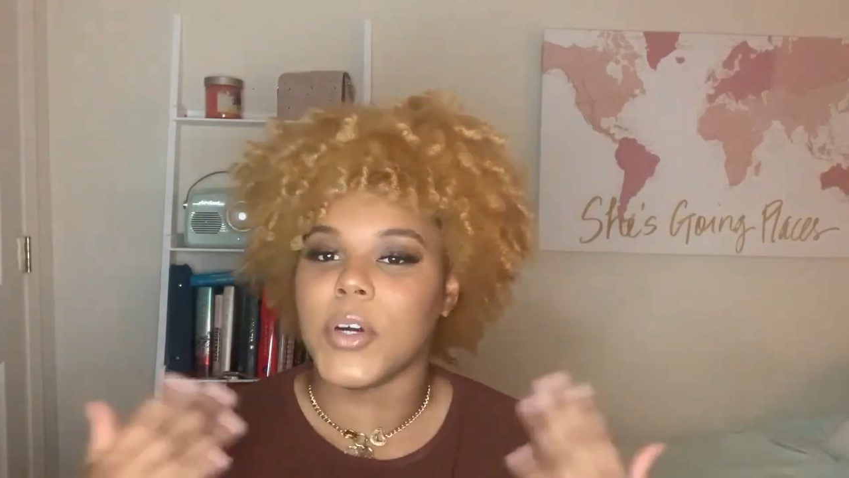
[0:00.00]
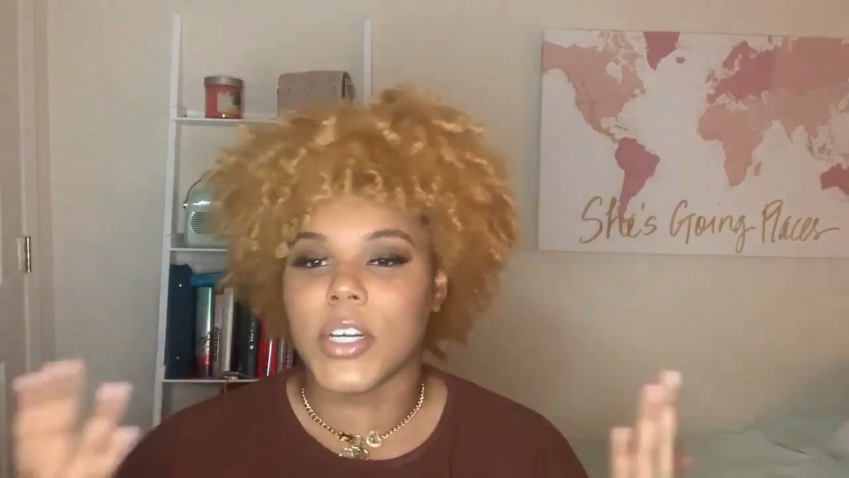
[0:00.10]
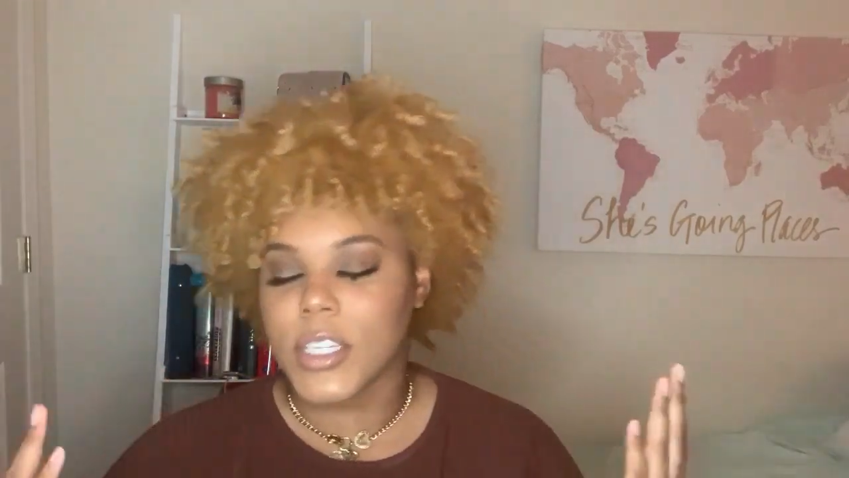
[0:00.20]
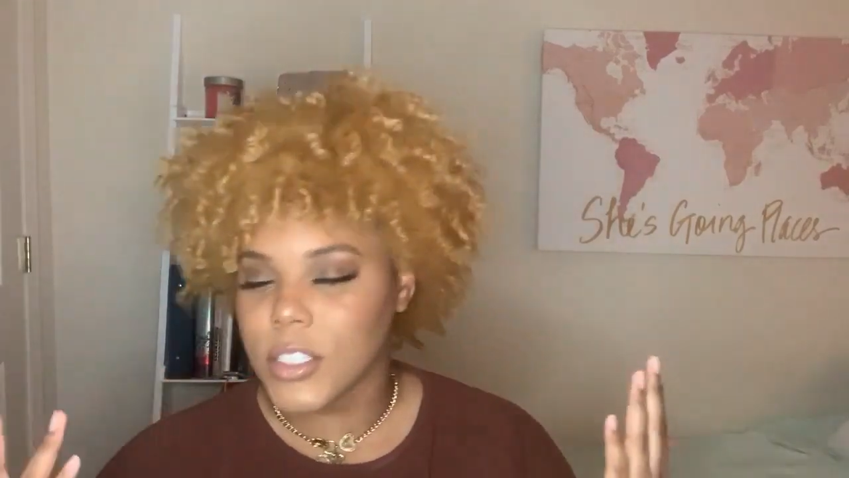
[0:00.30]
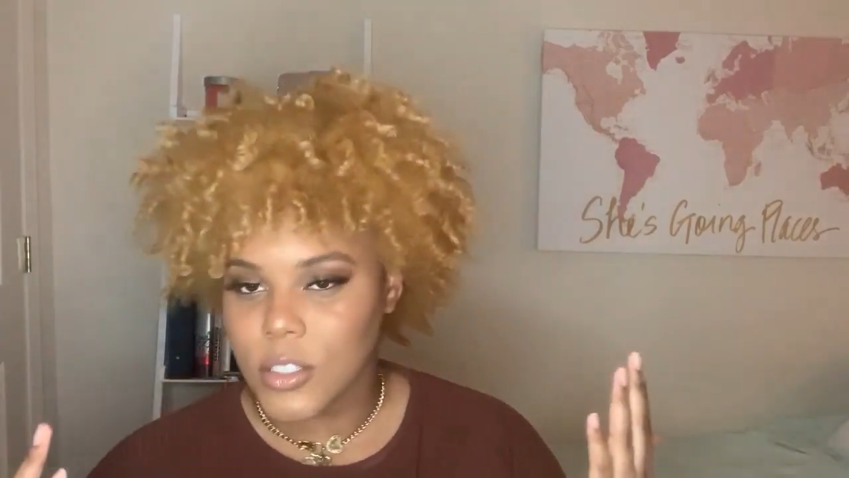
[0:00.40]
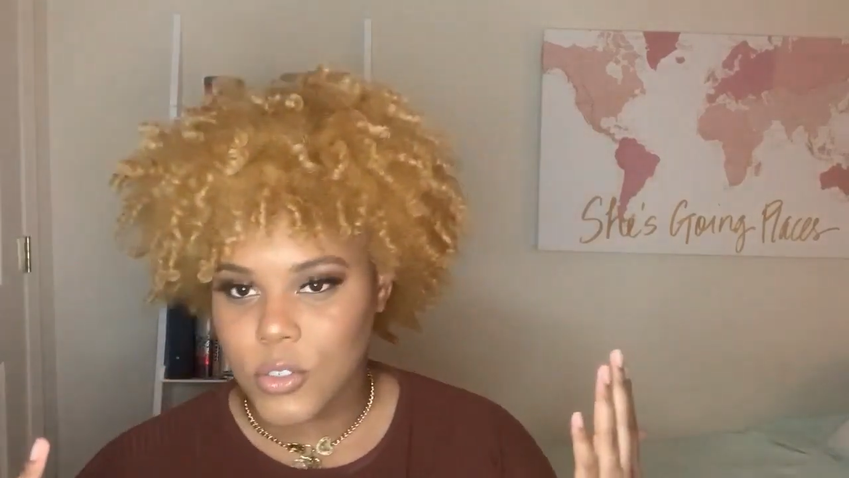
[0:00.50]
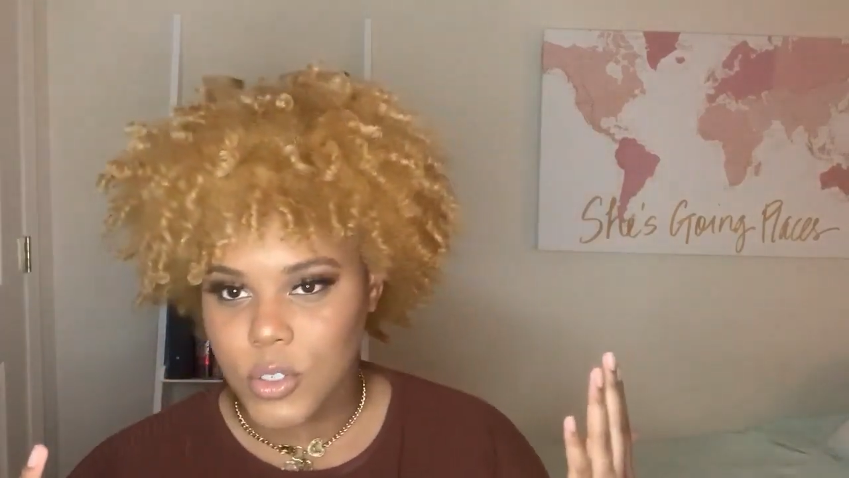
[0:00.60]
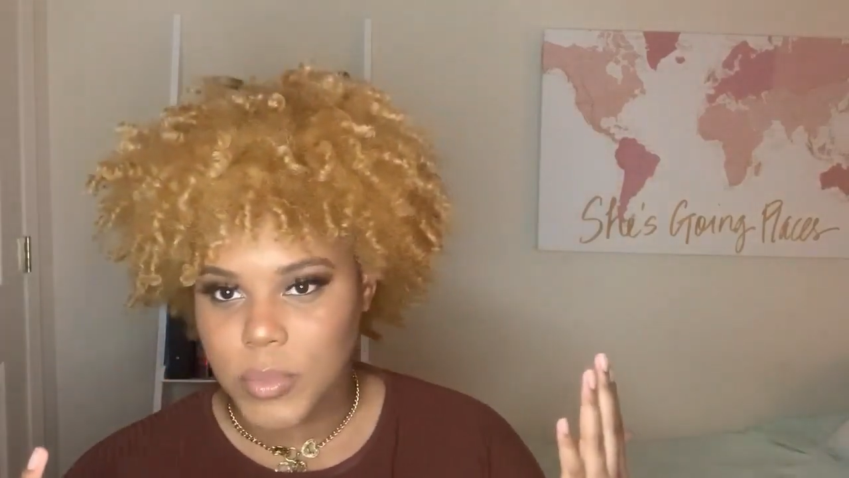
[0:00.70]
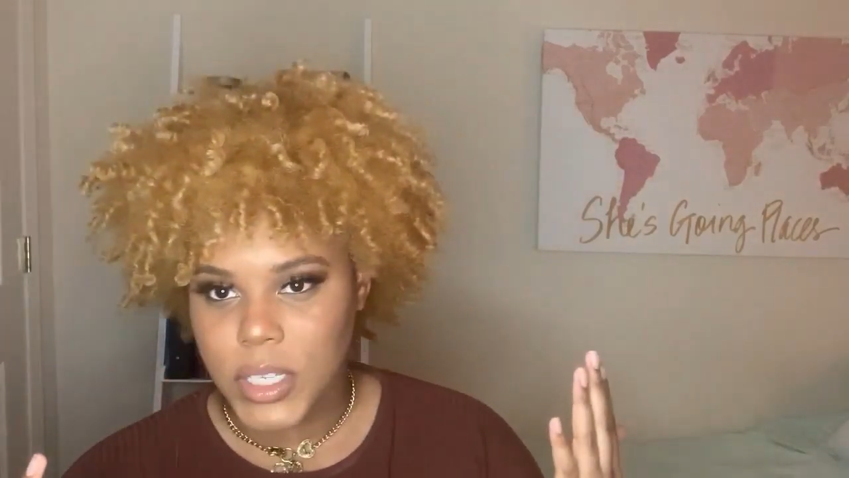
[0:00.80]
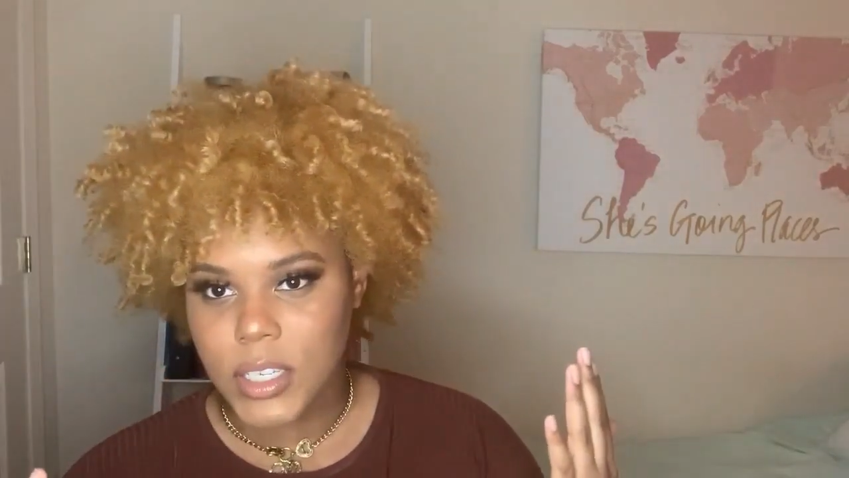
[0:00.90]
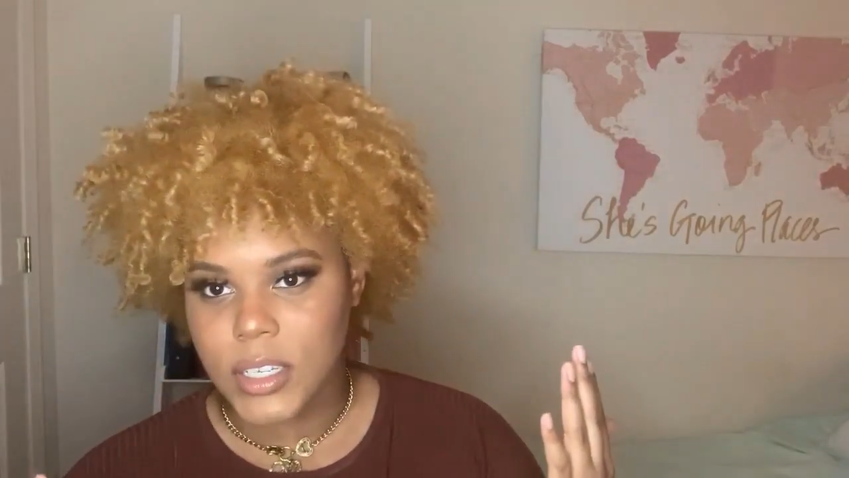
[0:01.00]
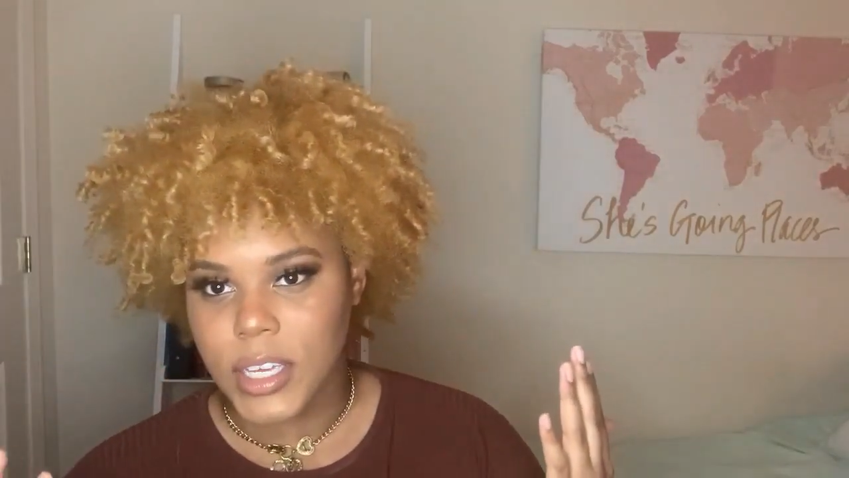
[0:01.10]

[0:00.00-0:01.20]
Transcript: or other social media